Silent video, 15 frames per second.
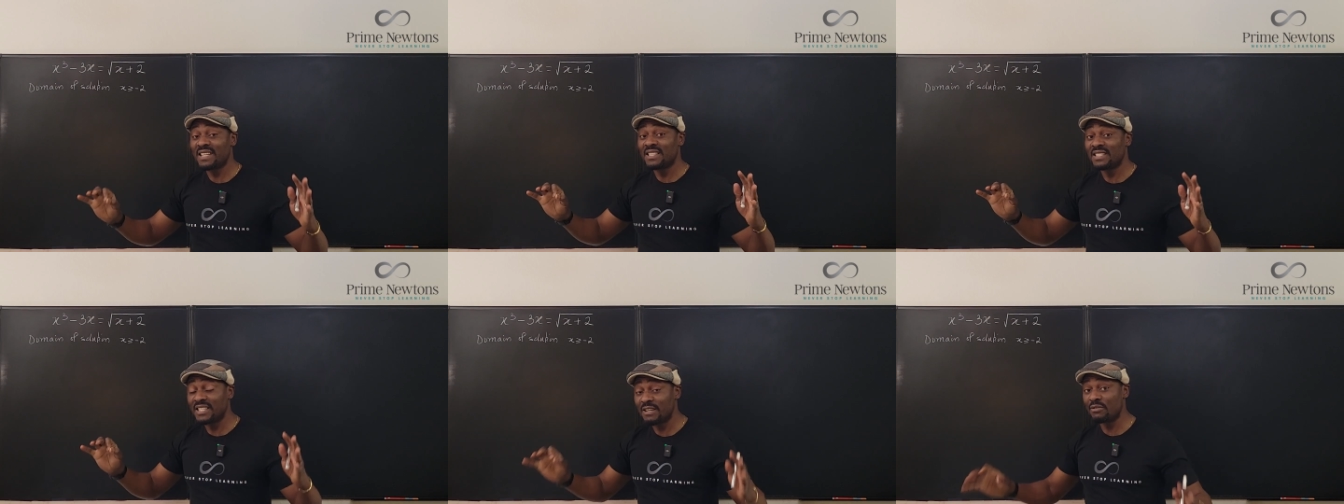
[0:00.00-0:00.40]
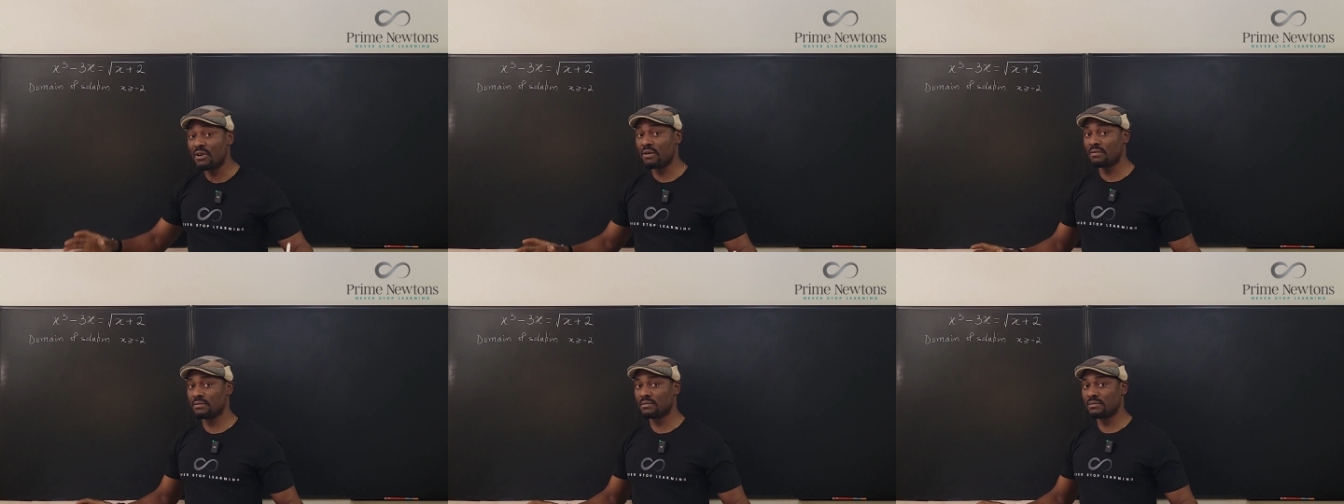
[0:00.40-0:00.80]

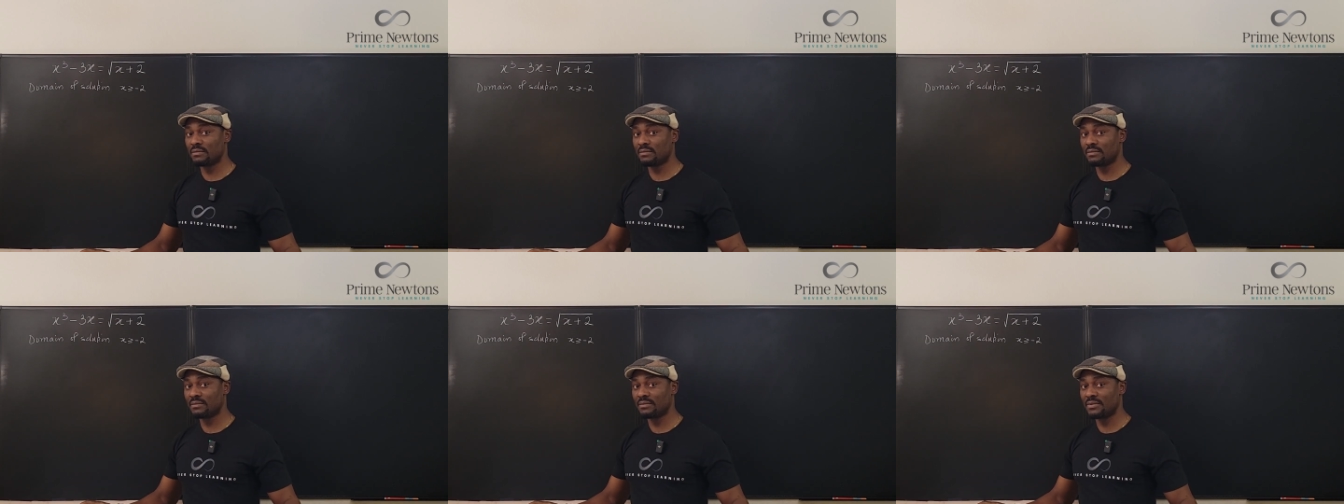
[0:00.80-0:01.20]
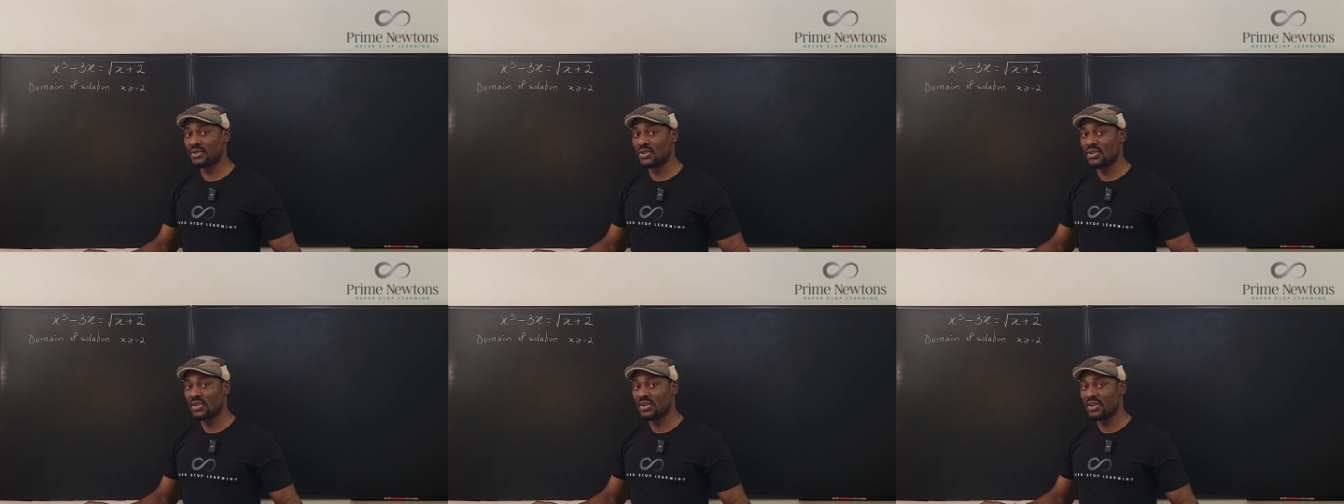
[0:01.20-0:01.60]
zero.
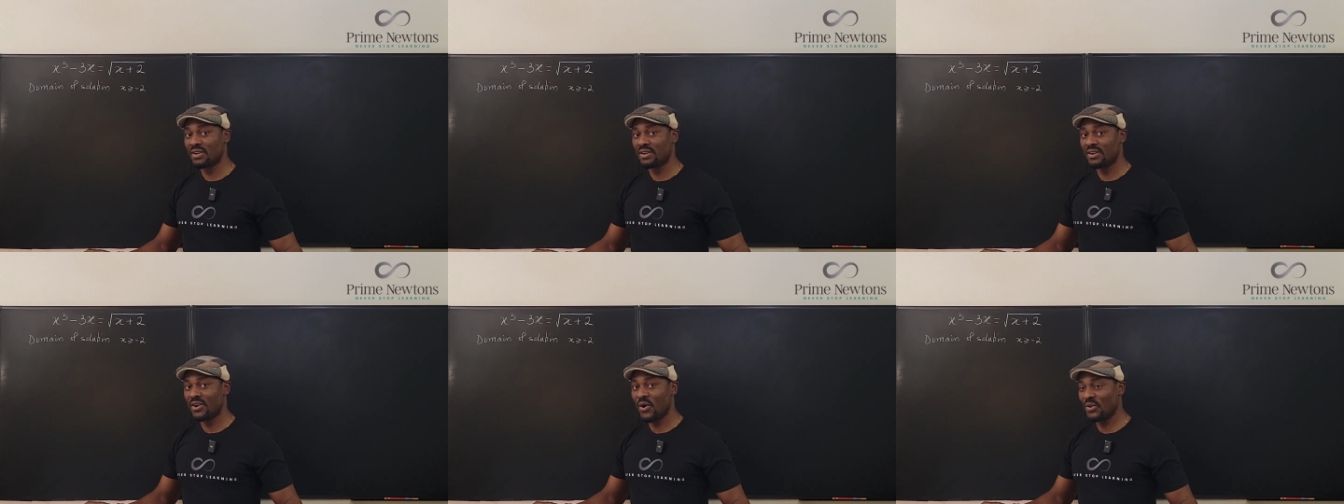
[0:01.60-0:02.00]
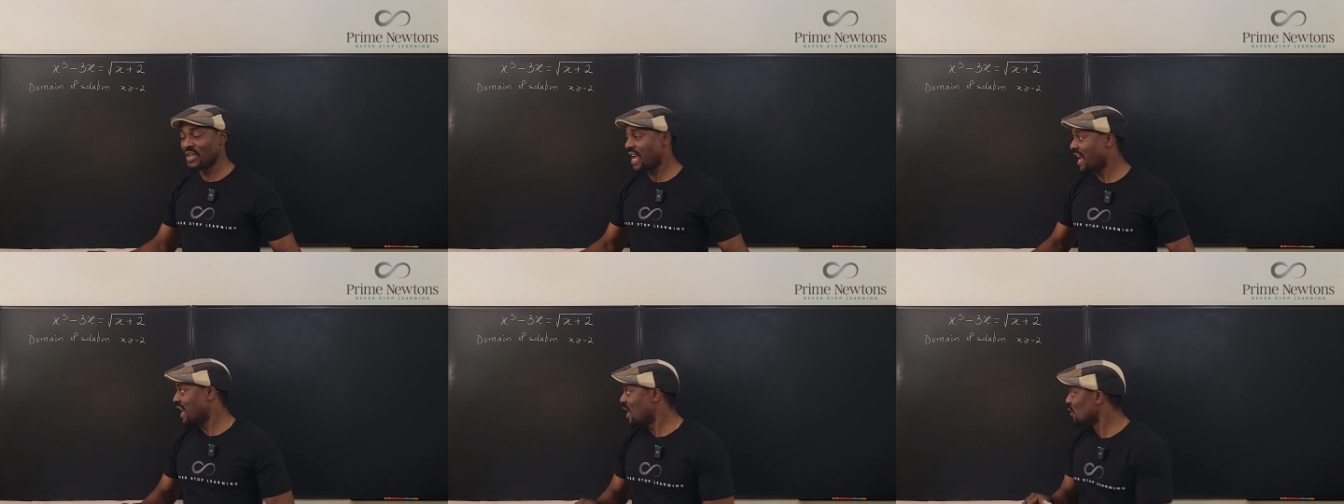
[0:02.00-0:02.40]
Okay,